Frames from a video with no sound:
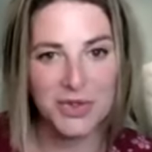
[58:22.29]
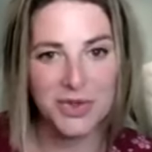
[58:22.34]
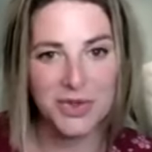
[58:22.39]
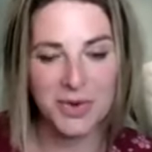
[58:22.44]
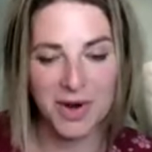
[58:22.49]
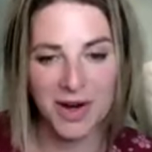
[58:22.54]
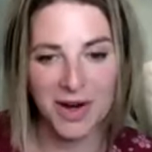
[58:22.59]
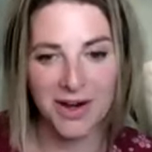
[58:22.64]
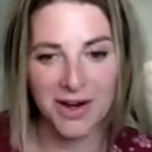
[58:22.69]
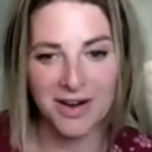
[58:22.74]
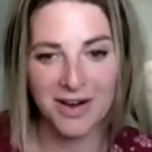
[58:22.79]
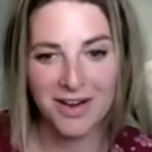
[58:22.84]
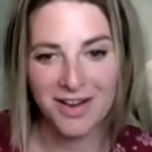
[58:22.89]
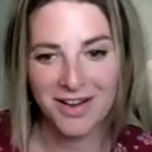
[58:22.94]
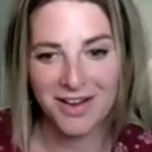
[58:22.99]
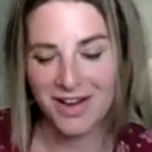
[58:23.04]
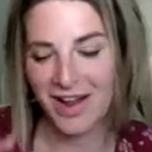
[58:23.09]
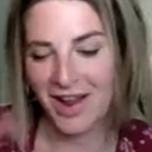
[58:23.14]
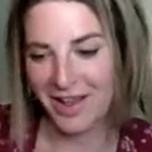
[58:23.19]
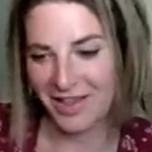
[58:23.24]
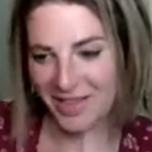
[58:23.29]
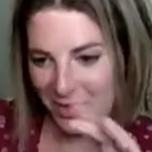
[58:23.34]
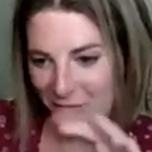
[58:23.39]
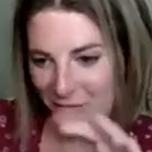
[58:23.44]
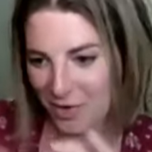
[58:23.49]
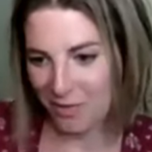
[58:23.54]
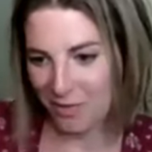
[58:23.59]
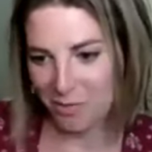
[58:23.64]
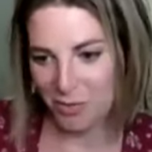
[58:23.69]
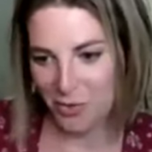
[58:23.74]
square and they
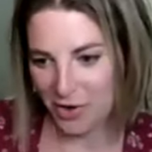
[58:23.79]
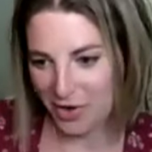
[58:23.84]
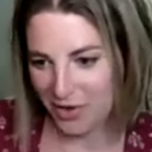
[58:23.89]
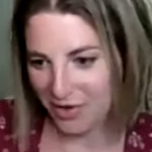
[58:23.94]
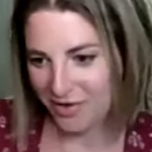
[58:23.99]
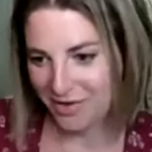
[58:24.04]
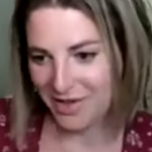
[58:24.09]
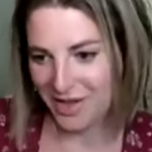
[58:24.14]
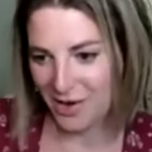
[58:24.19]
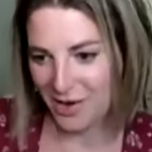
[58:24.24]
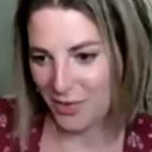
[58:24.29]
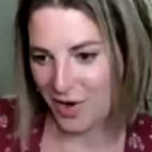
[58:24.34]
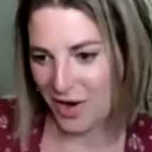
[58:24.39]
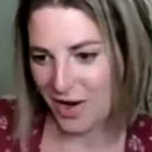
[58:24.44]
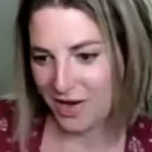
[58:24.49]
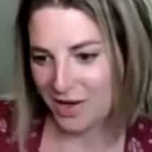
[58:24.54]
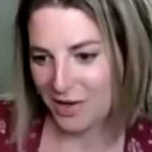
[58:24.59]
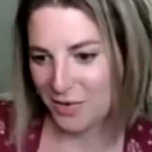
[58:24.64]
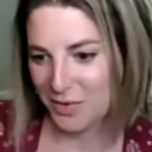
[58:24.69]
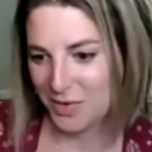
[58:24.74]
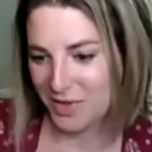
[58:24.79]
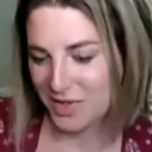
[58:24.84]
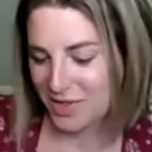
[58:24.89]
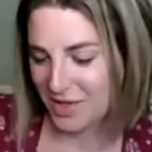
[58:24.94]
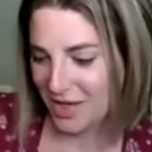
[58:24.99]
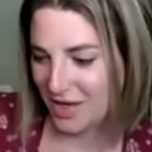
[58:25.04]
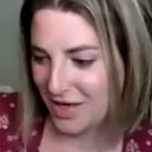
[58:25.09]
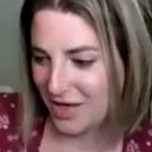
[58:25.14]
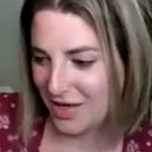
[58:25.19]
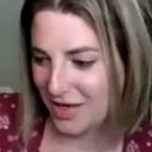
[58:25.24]
were embroidered that way and it was
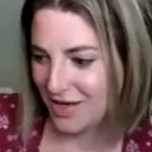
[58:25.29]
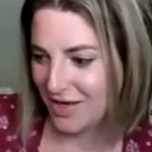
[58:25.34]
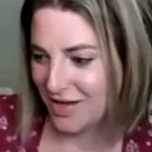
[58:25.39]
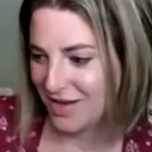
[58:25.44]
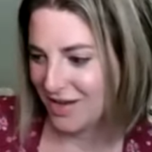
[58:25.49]
like